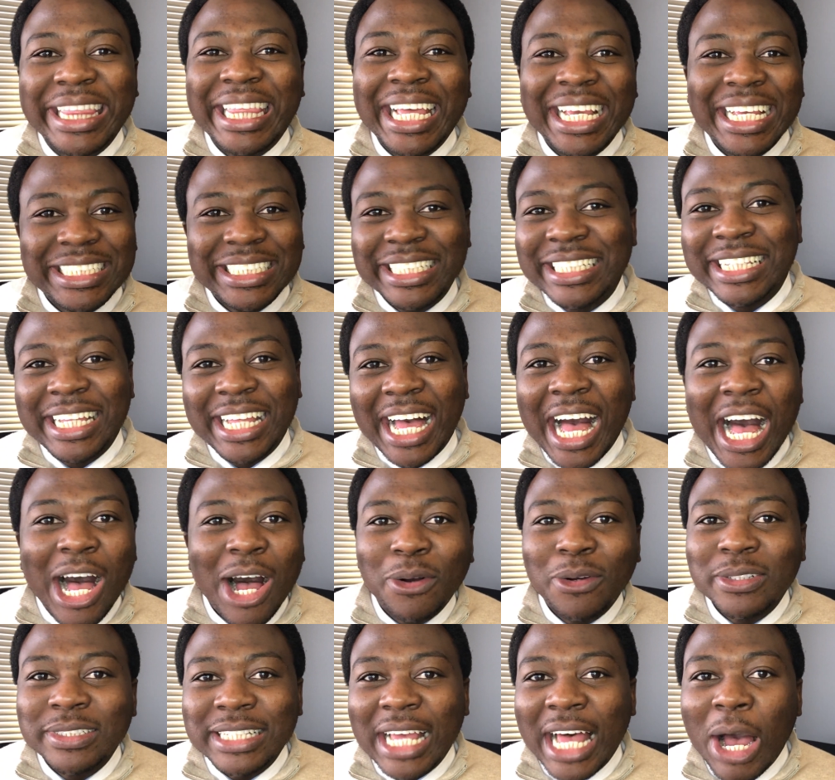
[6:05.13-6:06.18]
things in the
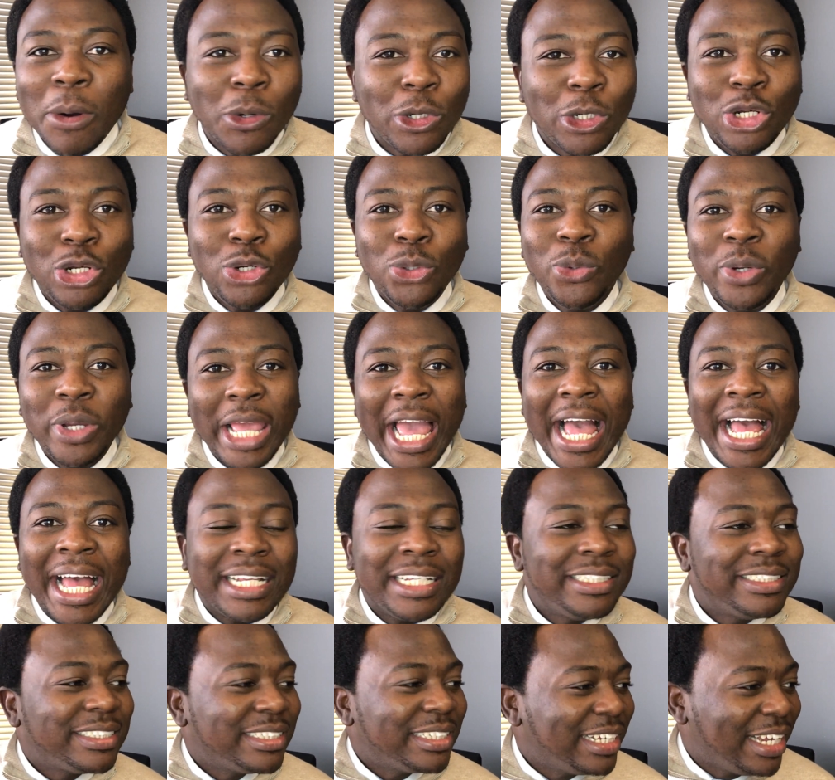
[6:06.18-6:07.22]
house. I would look
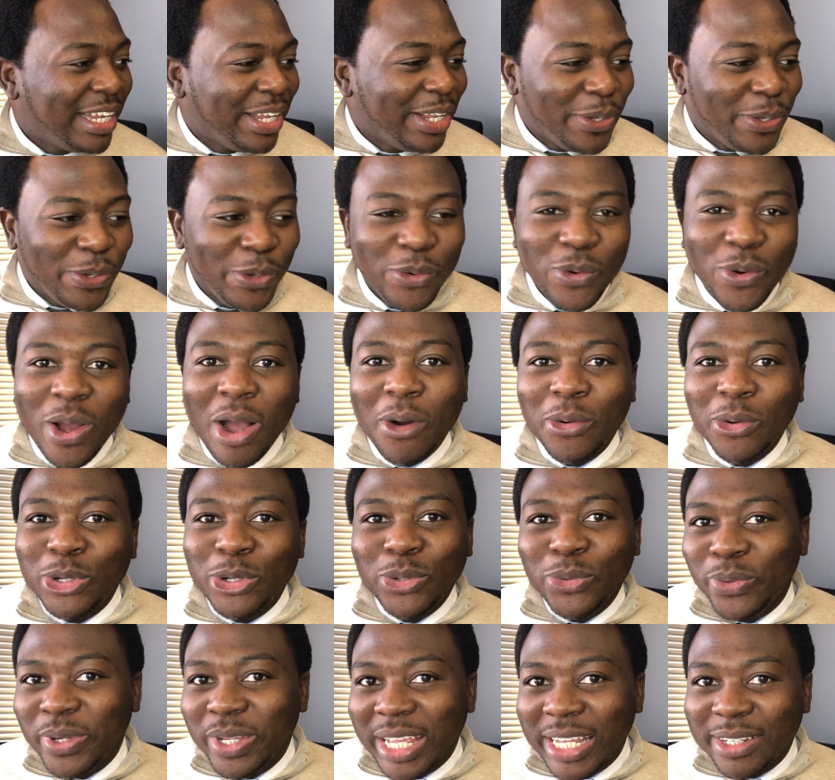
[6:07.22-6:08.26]
at
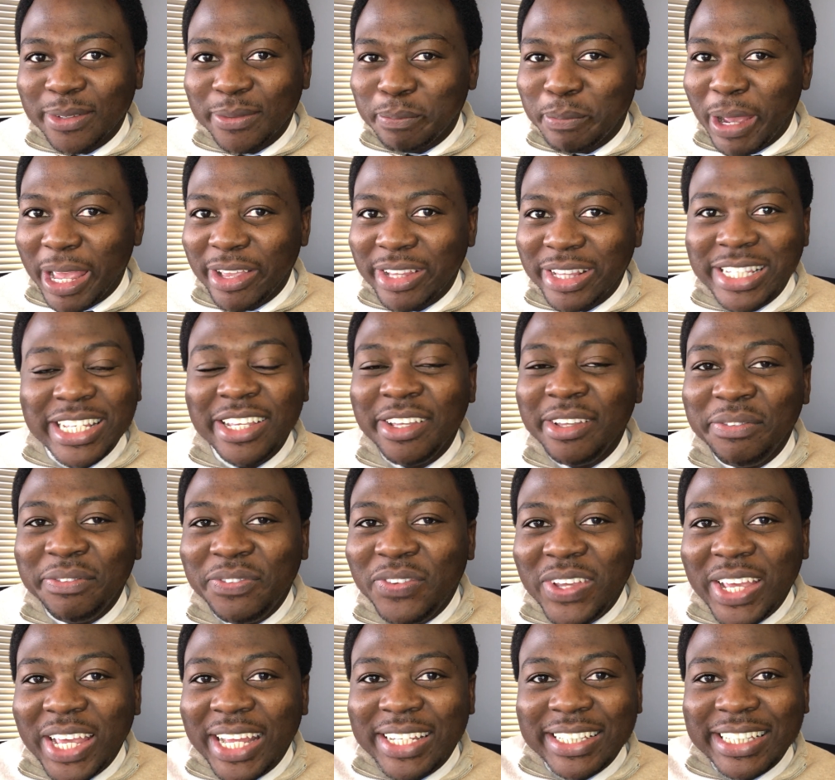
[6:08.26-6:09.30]
my
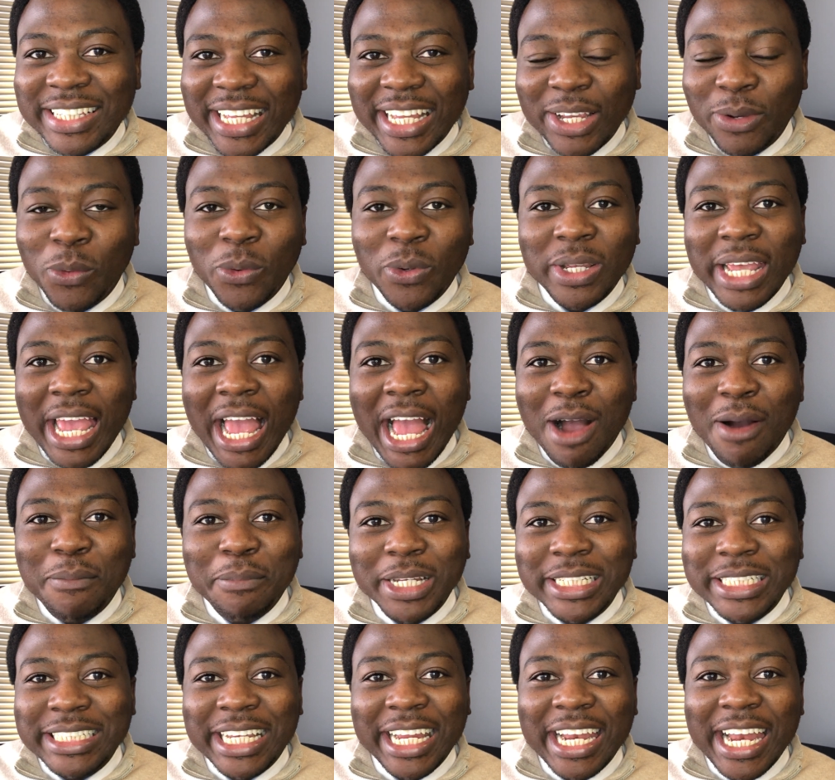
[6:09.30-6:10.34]
TV and think, okay, how
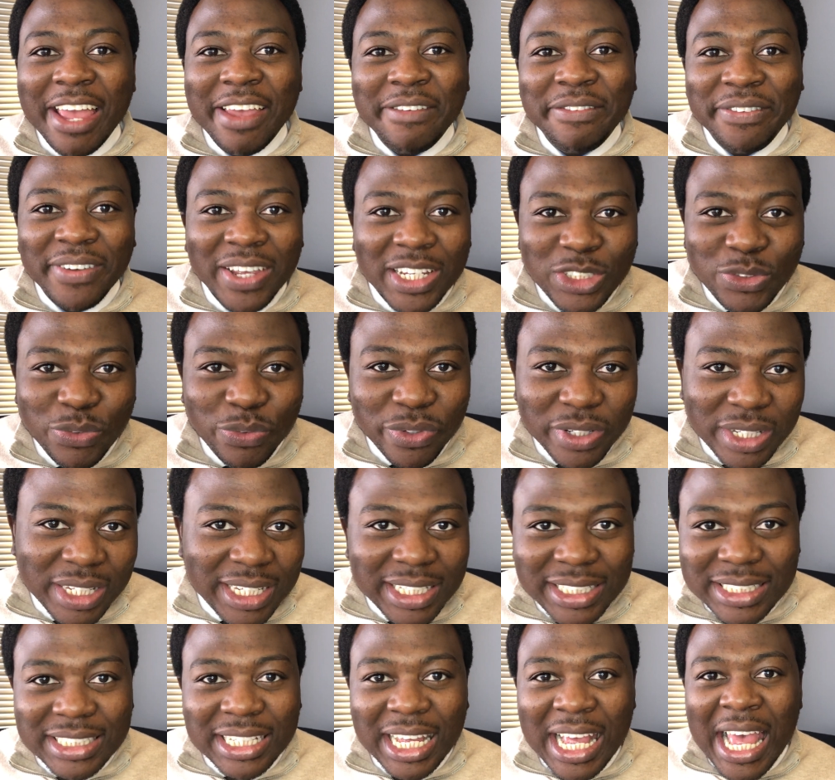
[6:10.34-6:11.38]
much can I fetch for
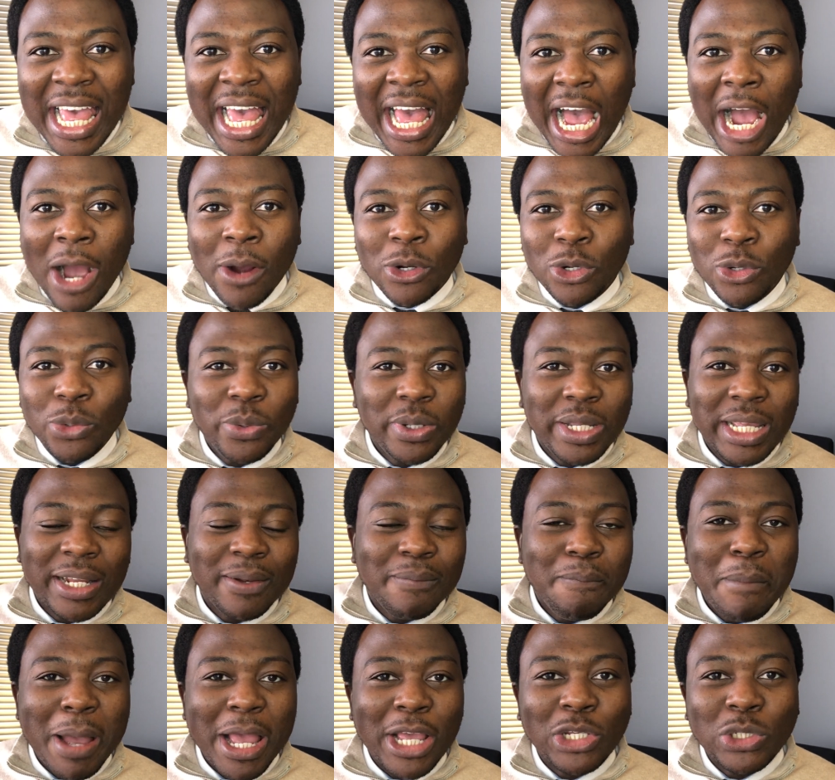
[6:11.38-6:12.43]
this? I would look
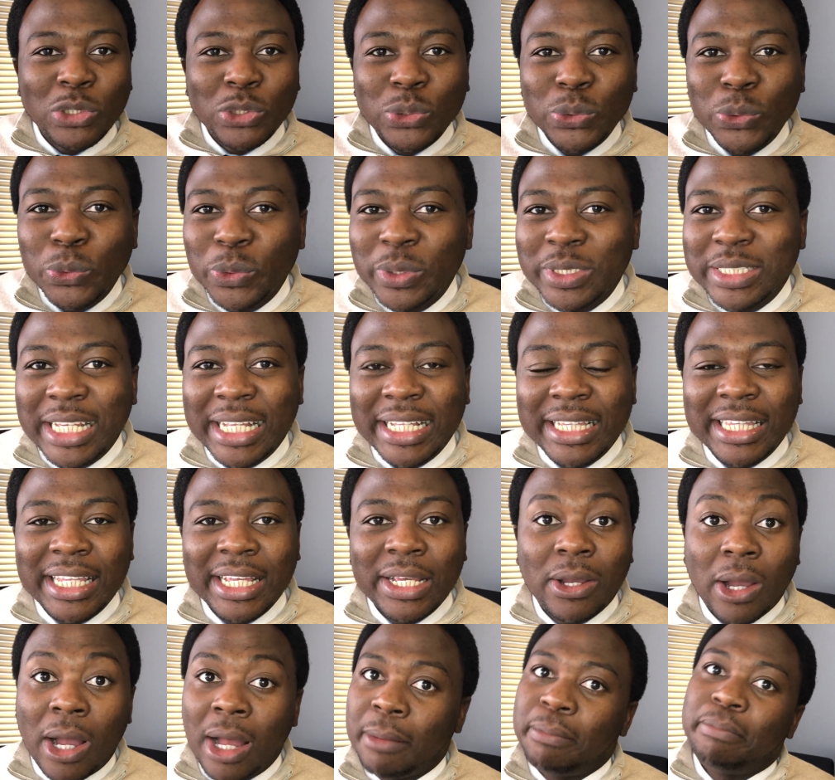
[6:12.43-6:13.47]
at my shoes and
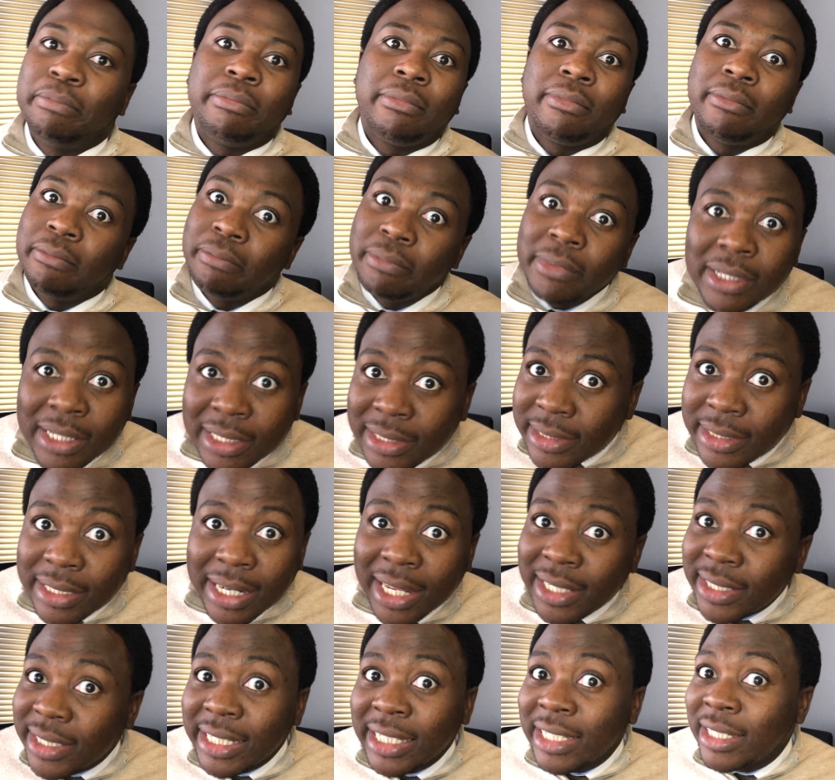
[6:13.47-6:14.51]
think, there's
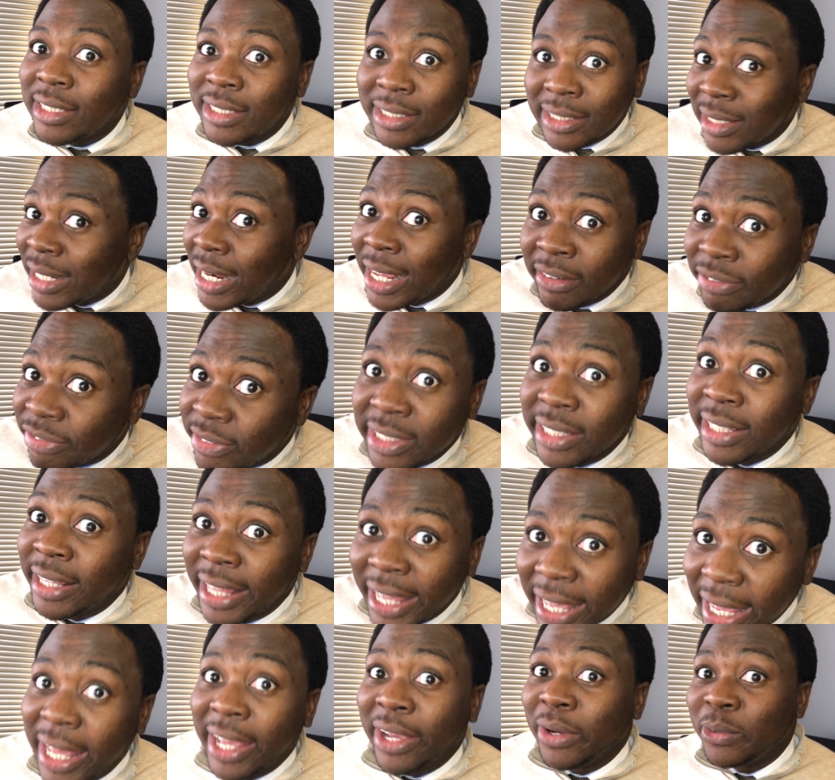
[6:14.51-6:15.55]
nothing left
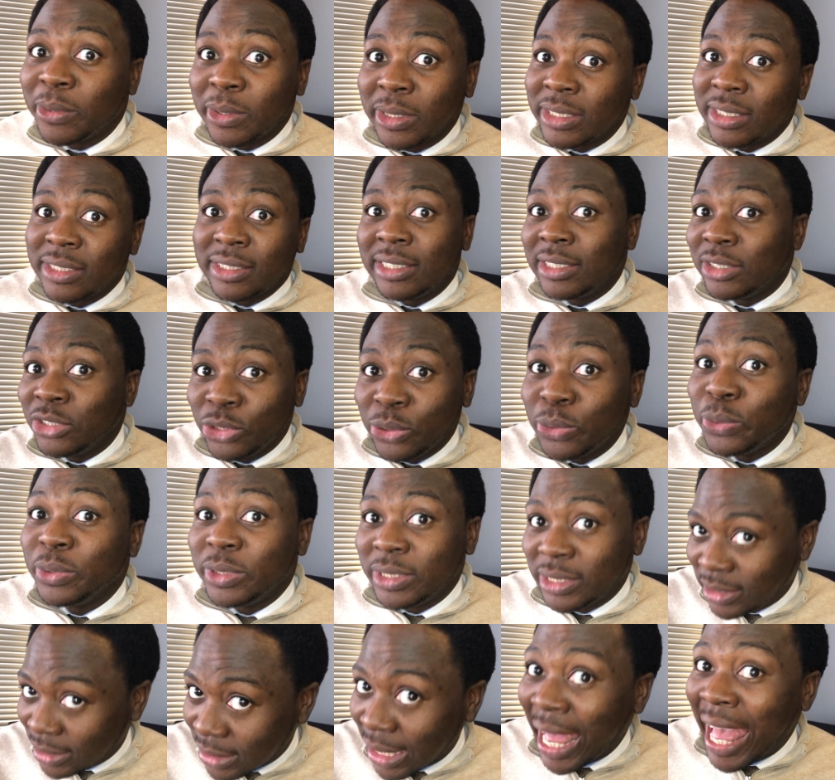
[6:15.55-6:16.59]
there because the
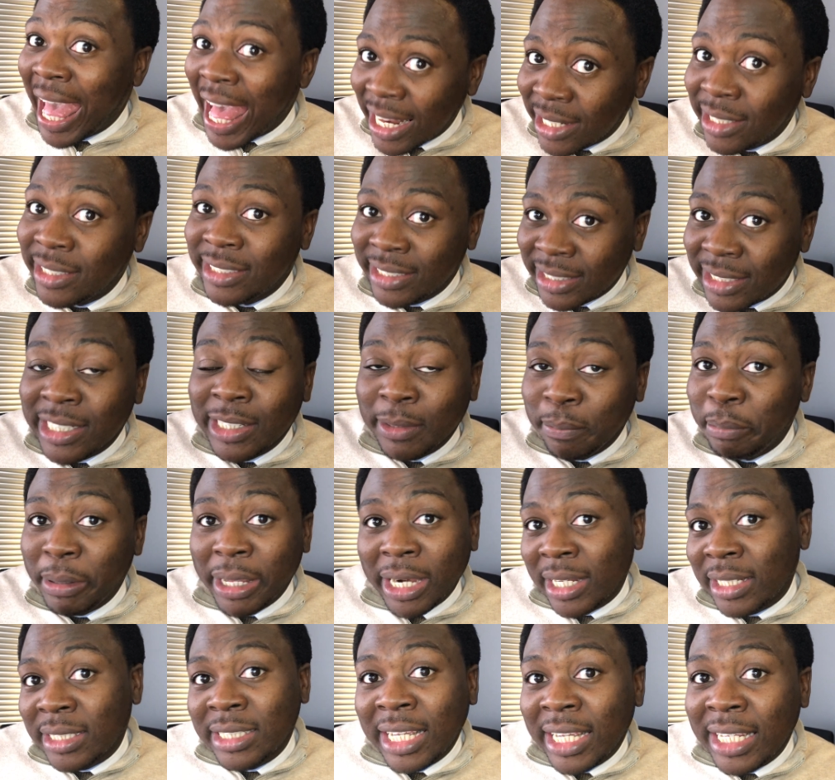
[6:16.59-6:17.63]
shoes had seen
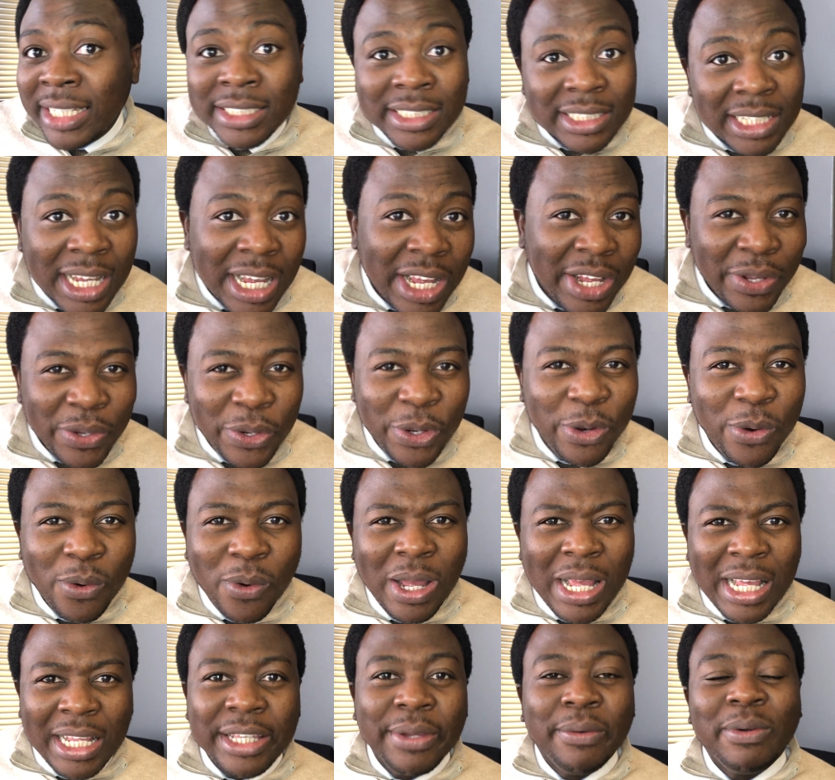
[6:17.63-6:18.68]
better days. You know,
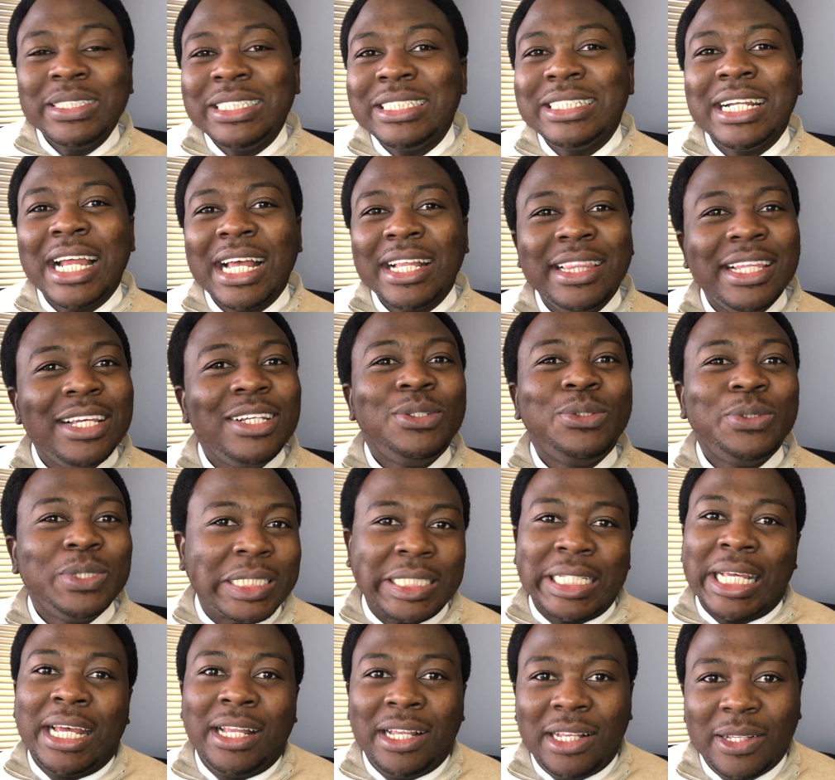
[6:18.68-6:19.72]
there was nothing to
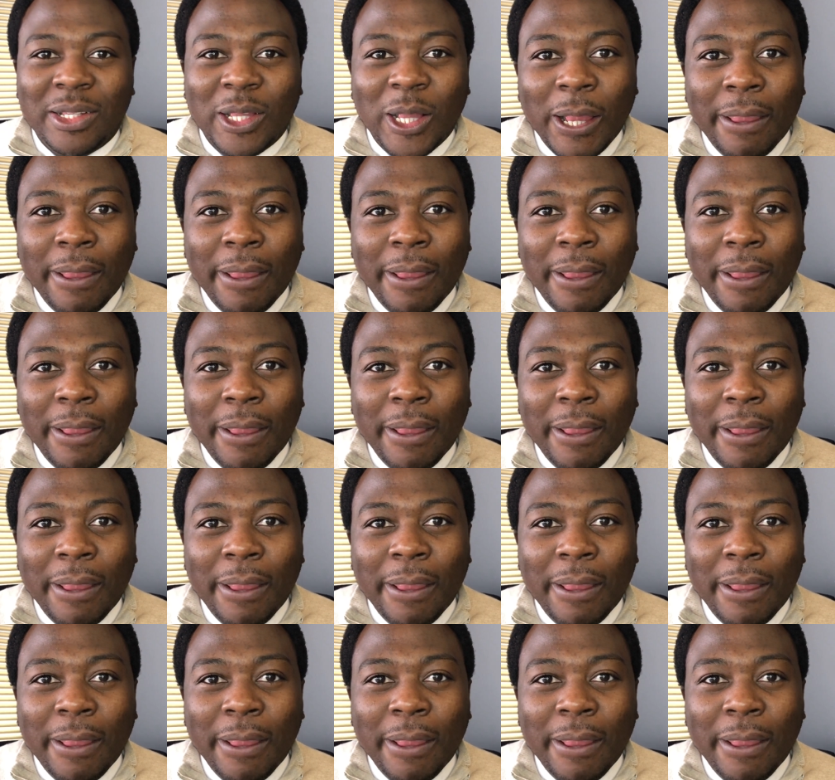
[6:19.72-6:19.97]
sell.